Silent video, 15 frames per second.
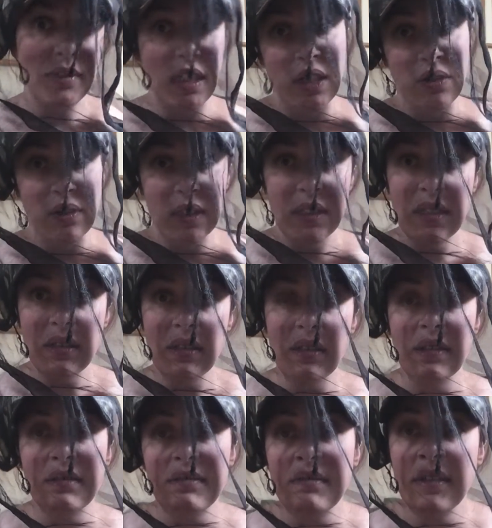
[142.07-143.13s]
you know, it's
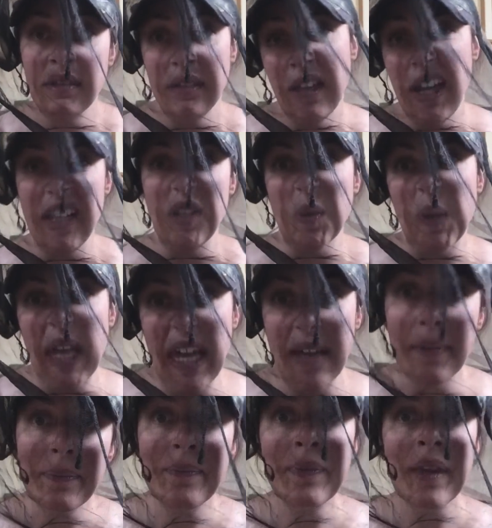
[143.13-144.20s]
okay.
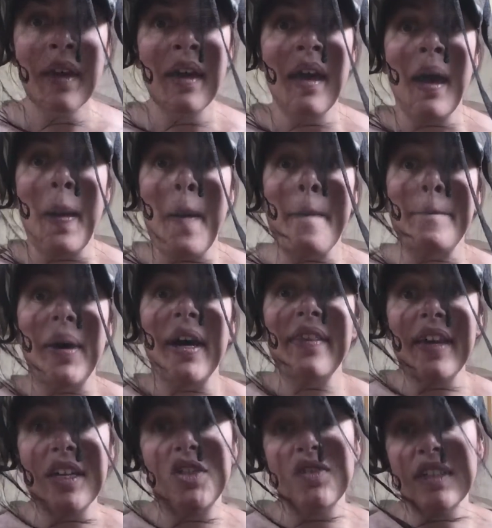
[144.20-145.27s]
But
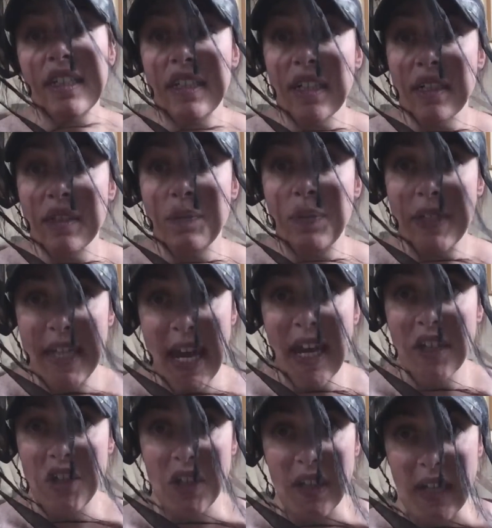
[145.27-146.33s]
this really does
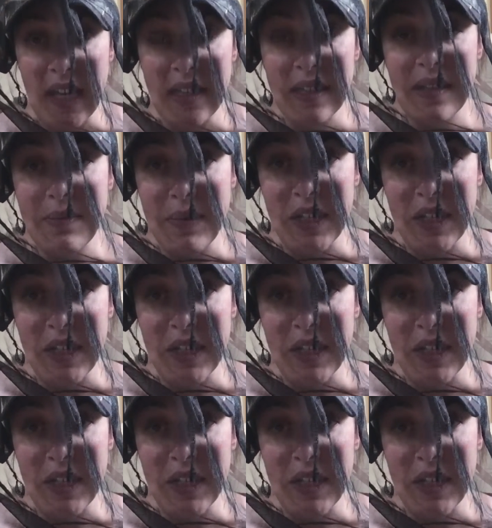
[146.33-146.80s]
protect you against the